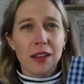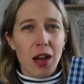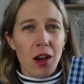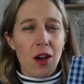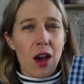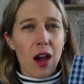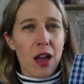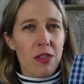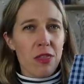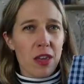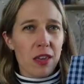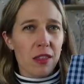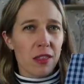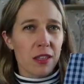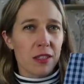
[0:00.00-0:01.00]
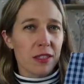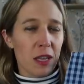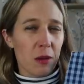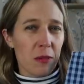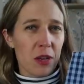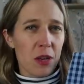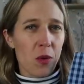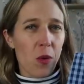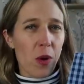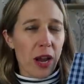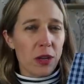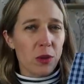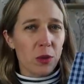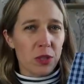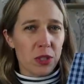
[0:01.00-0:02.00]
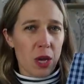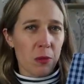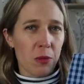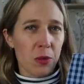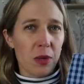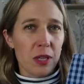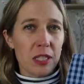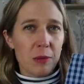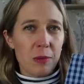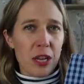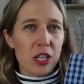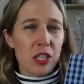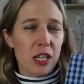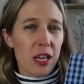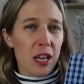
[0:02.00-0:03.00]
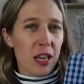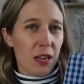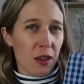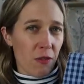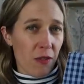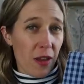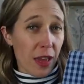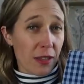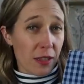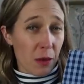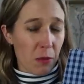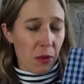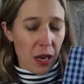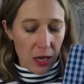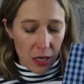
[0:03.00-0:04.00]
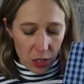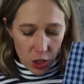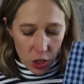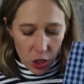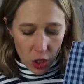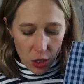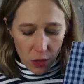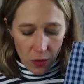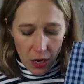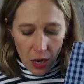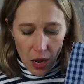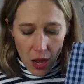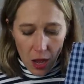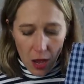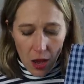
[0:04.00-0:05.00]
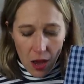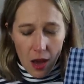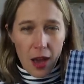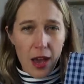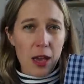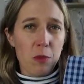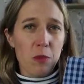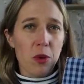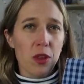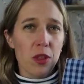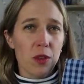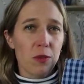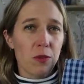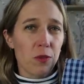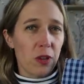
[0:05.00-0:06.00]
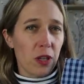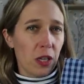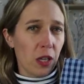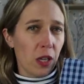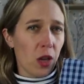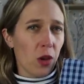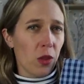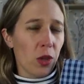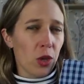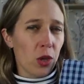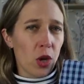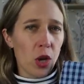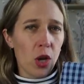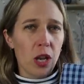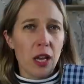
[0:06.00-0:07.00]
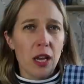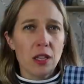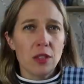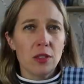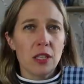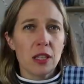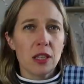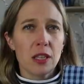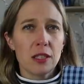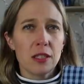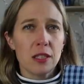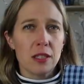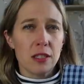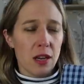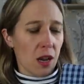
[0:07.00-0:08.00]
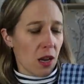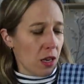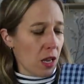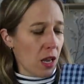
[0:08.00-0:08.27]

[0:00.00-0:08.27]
Now I think this can be quite autumnal, especially if, as I'm planning to do, I put the frill on the collar using this dark